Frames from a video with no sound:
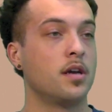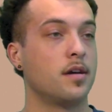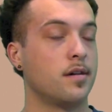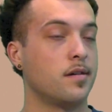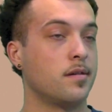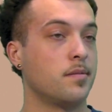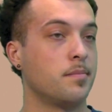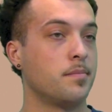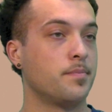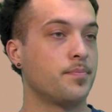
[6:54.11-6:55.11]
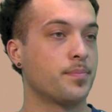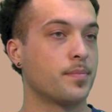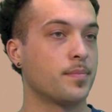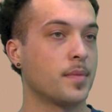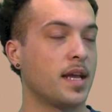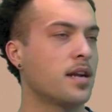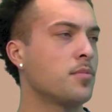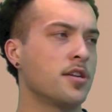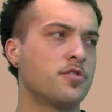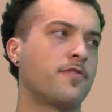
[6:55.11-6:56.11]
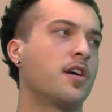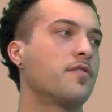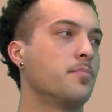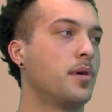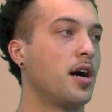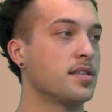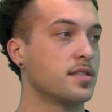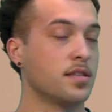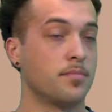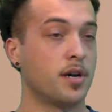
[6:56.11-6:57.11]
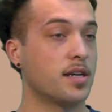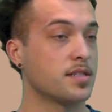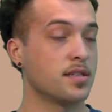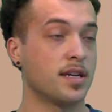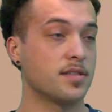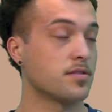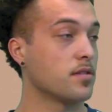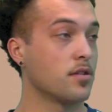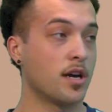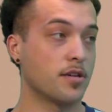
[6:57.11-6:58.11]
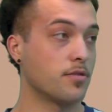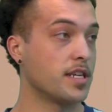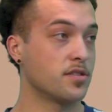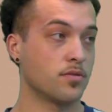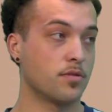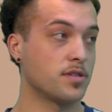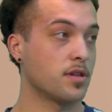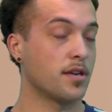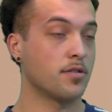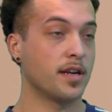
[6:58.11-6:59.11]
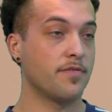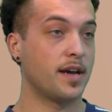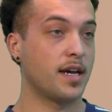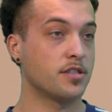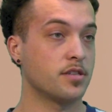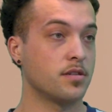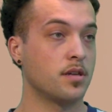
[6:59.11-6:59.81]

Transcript: And I'm not too far from Boston, and Boston has a lot of great stores, a lot of great fashion.